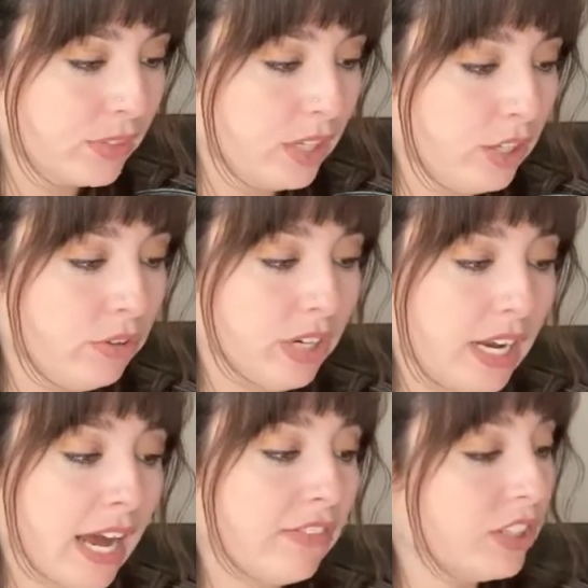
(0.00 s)
You need to
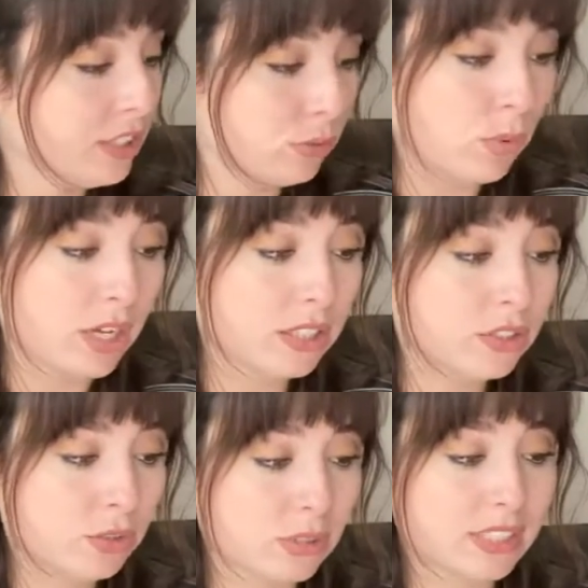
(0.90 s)
have at least one
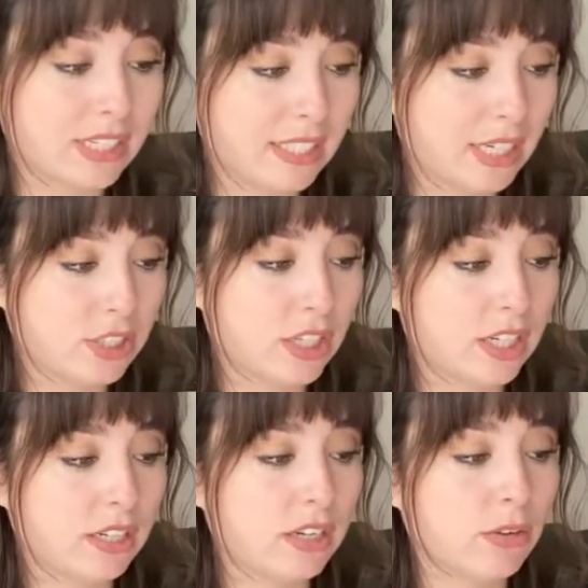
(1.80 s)
source citation